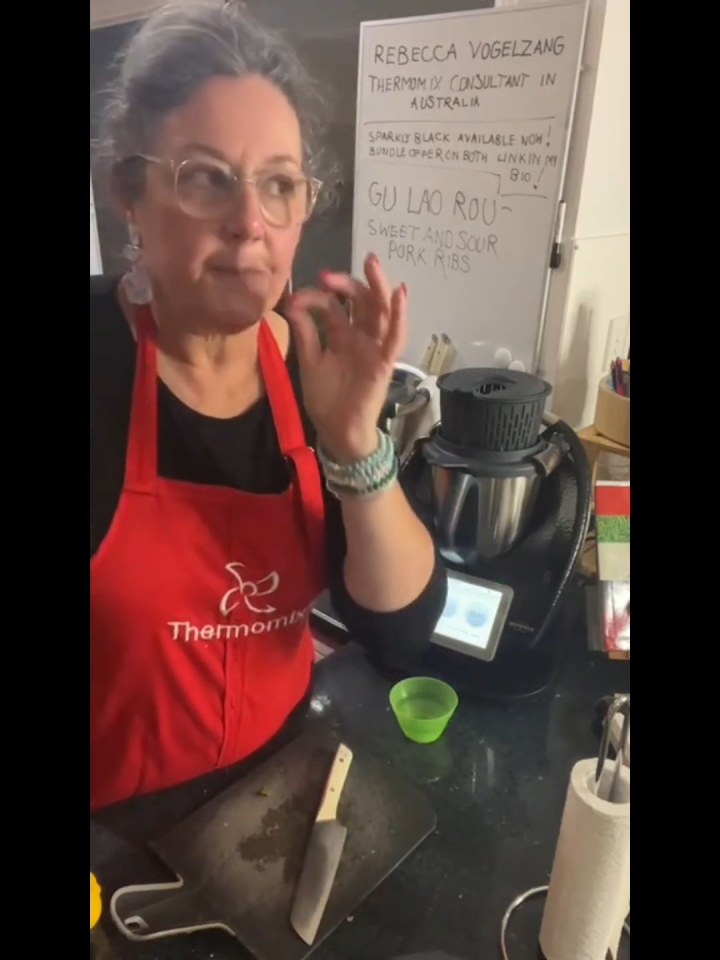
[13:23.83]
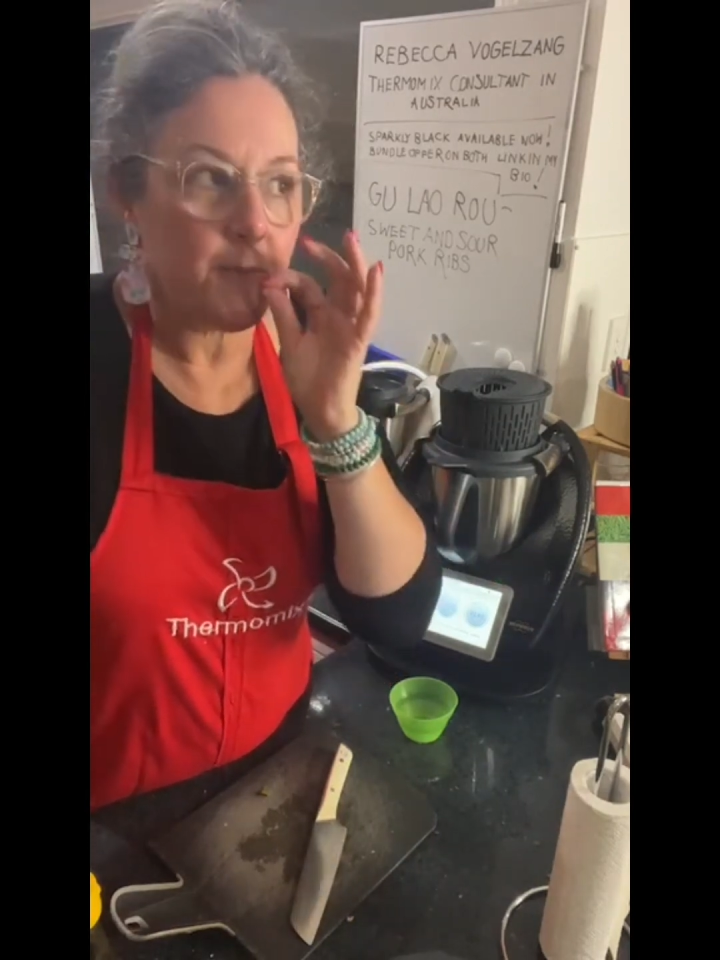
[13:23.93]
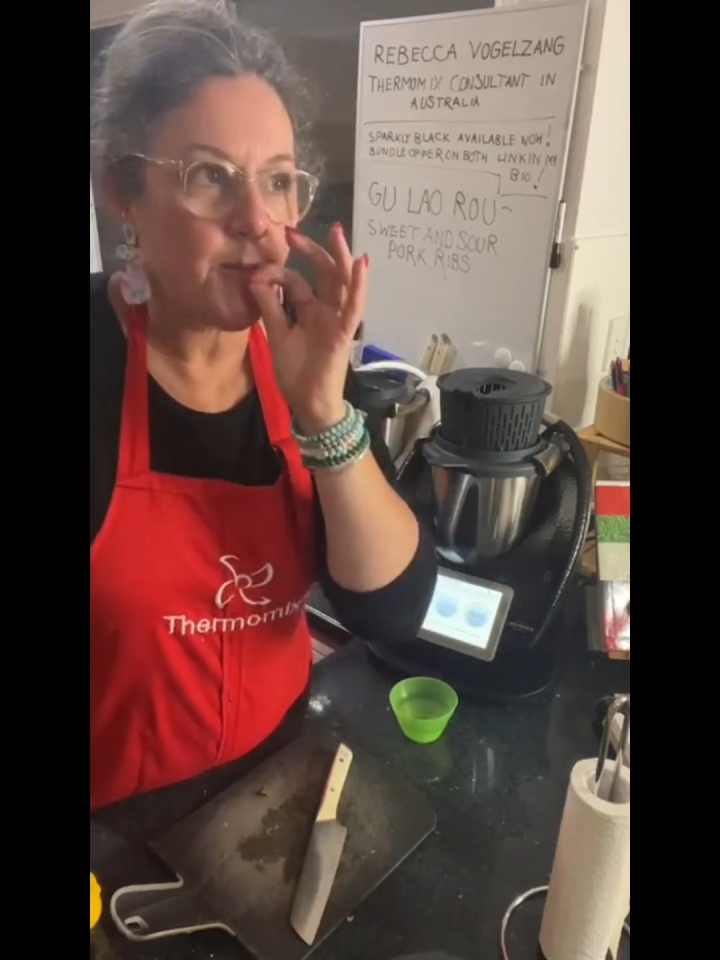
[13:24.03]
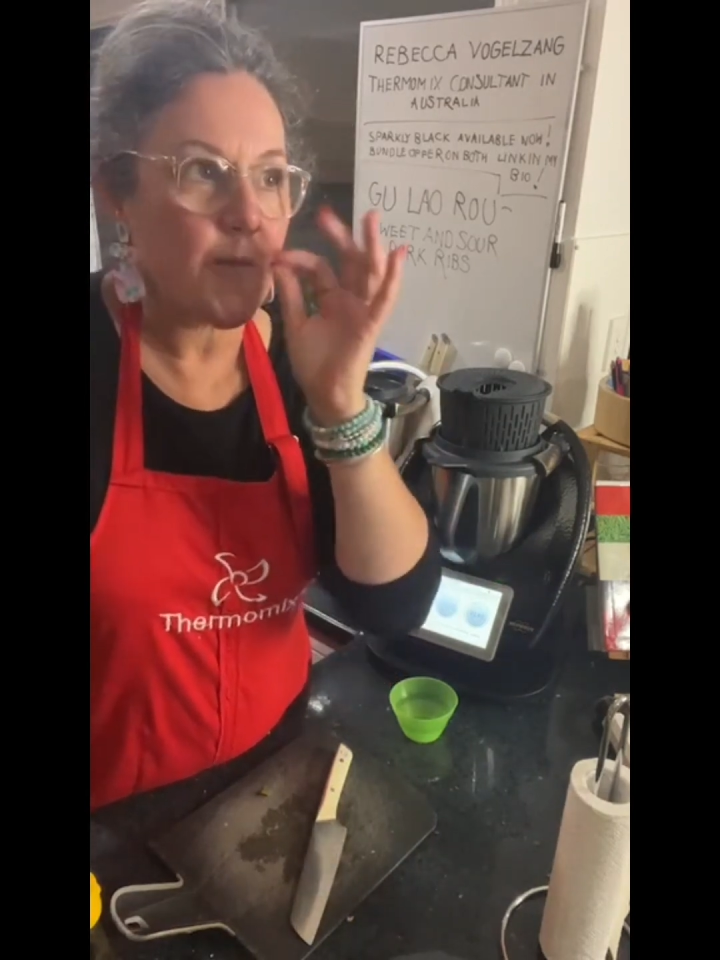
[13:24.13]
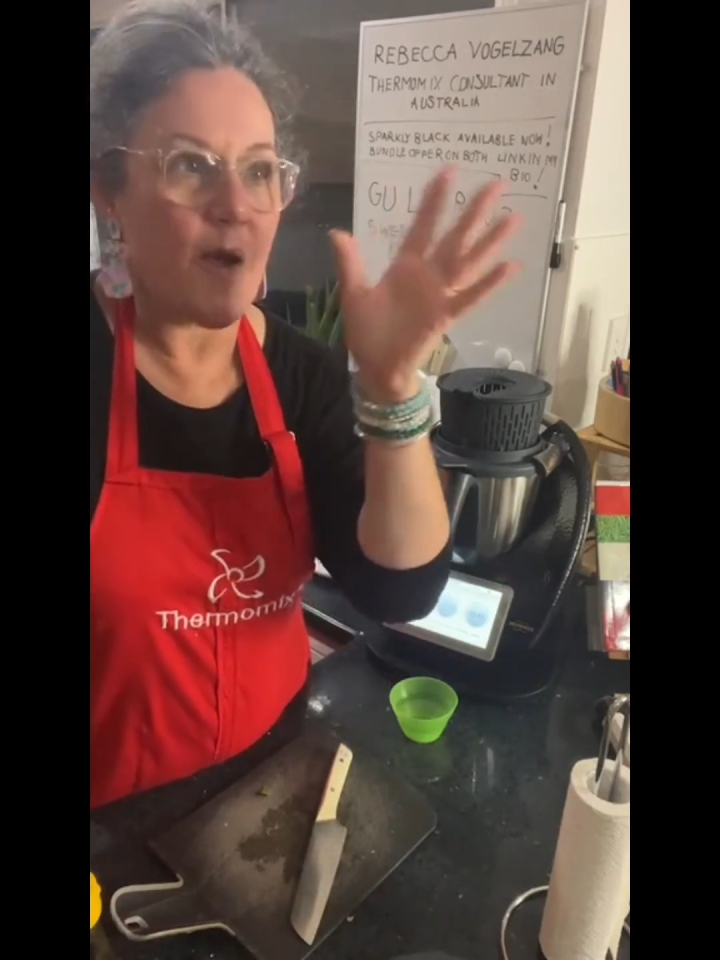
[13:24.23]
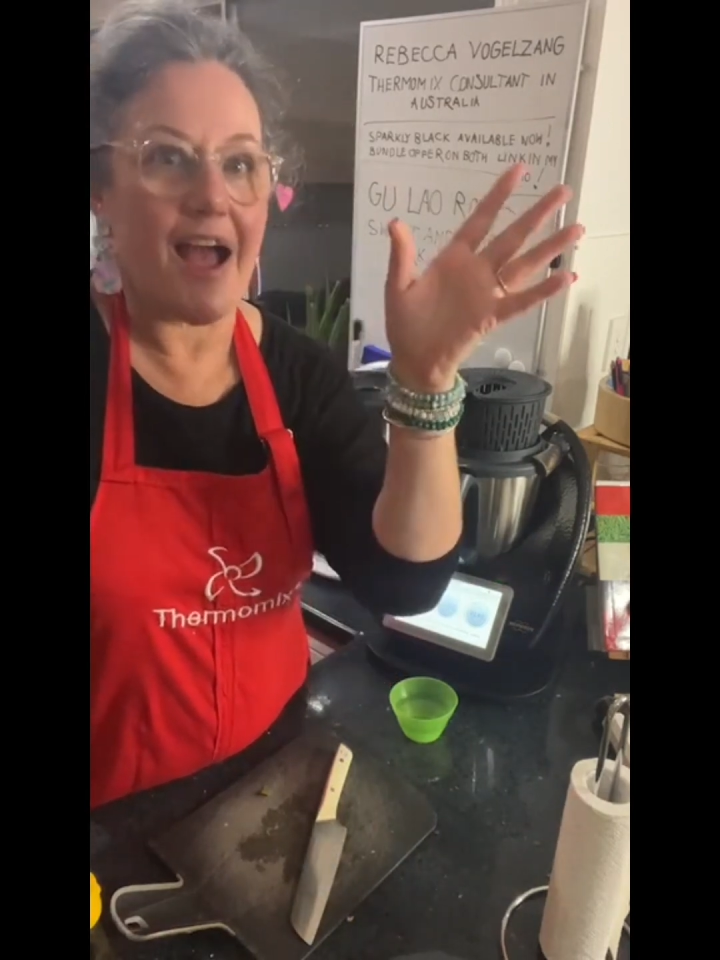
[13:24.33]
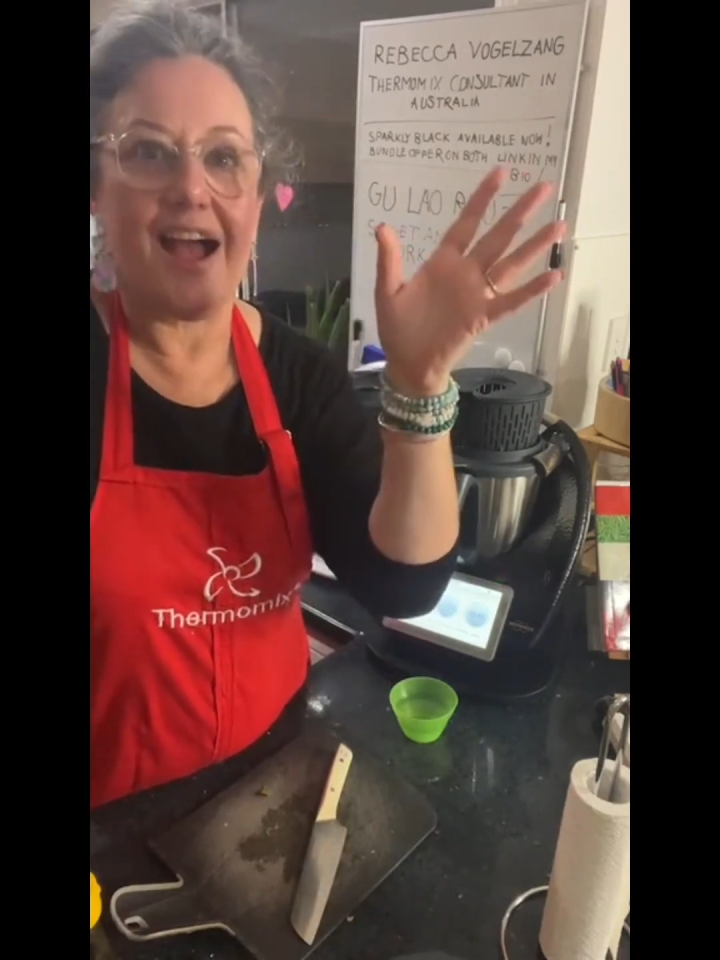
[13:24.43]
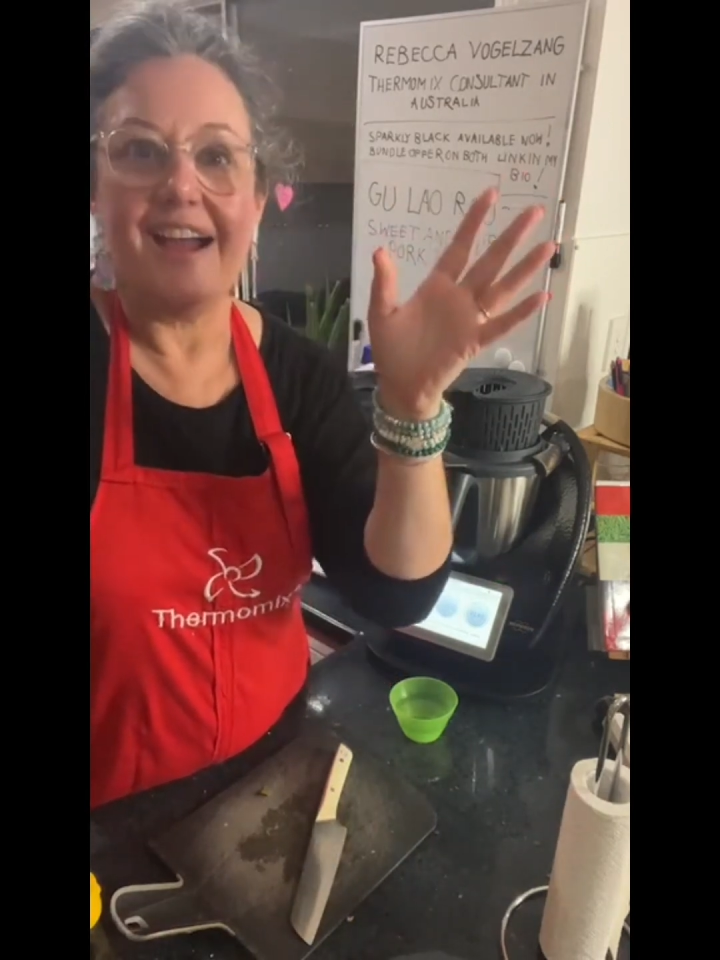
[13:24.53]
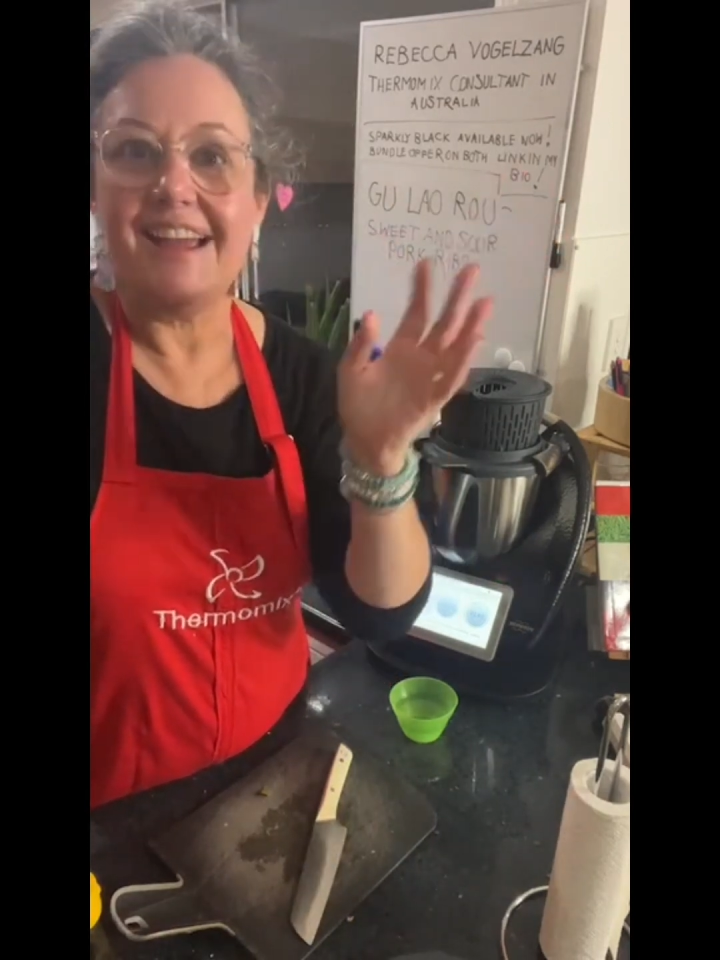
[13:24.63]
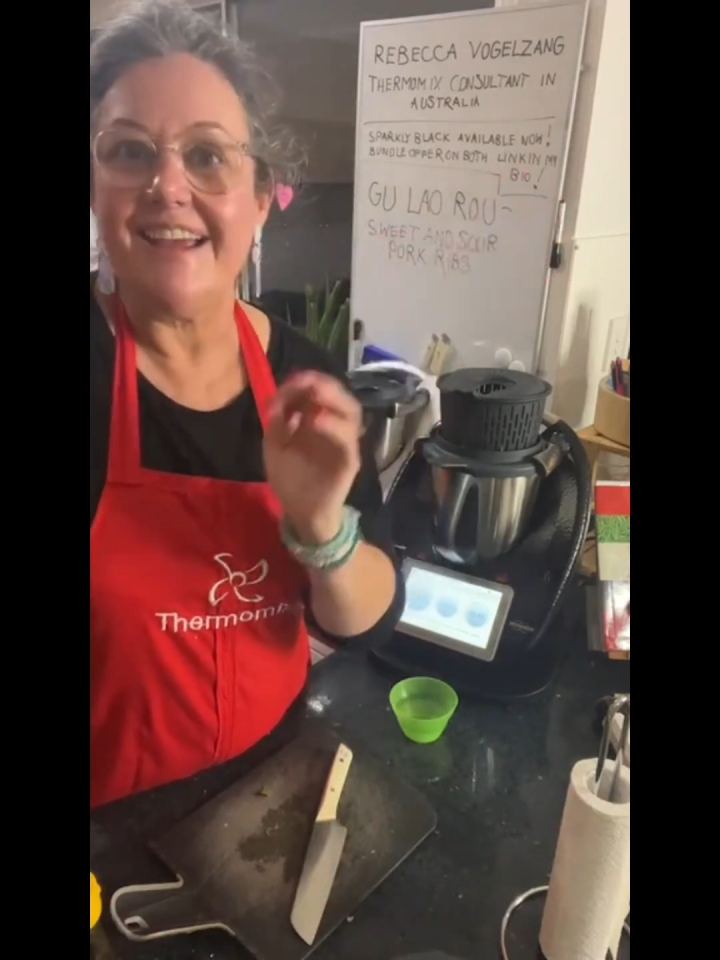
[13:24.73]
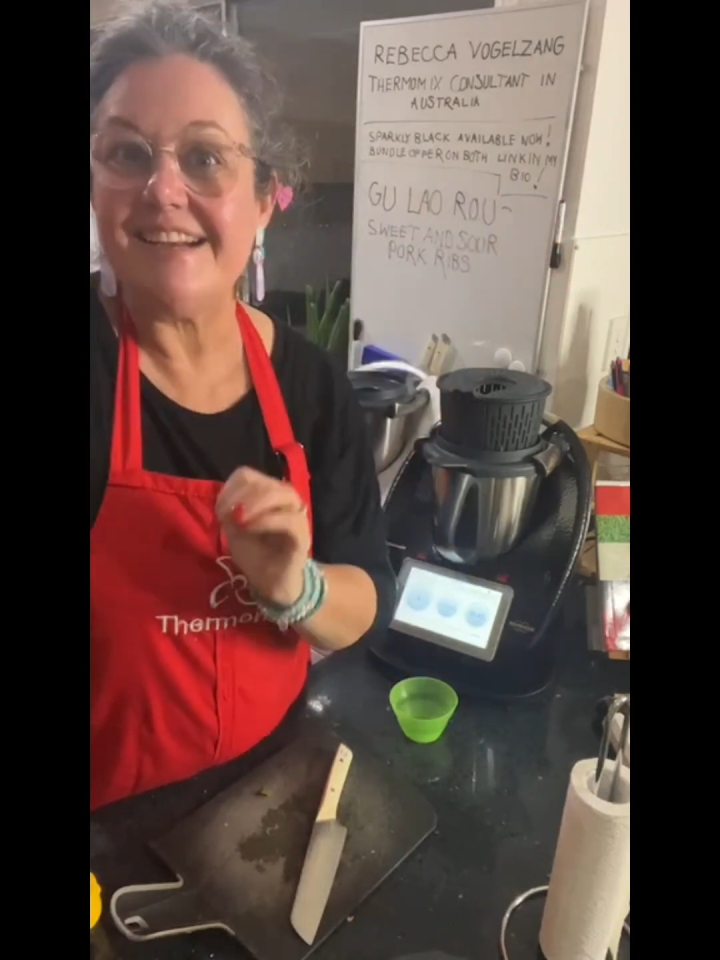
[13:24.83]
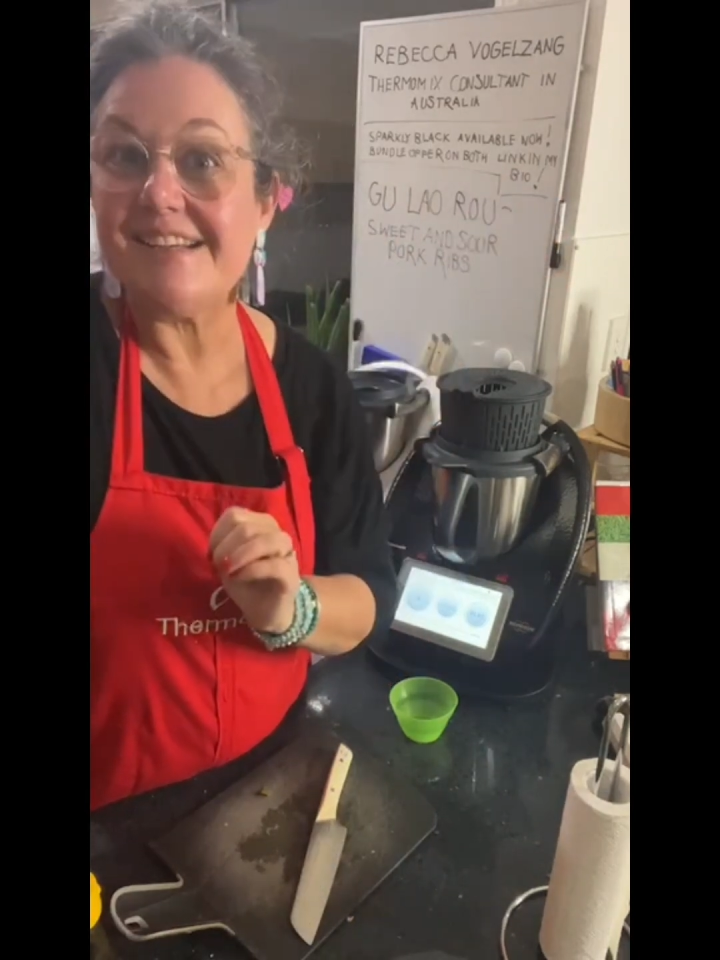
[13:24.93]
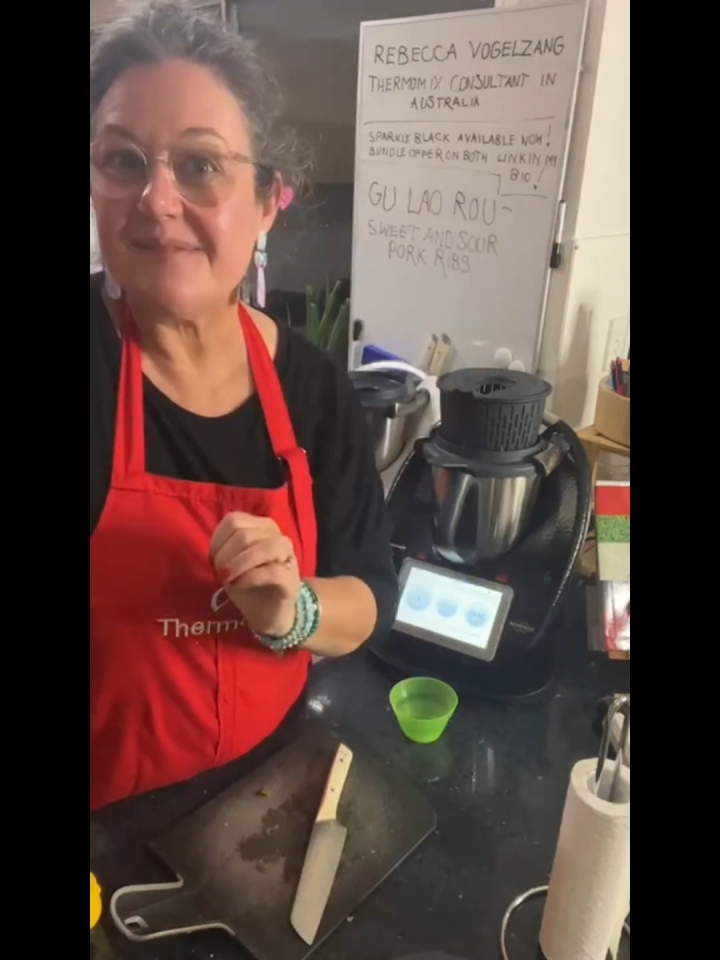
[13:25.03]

Mwah. It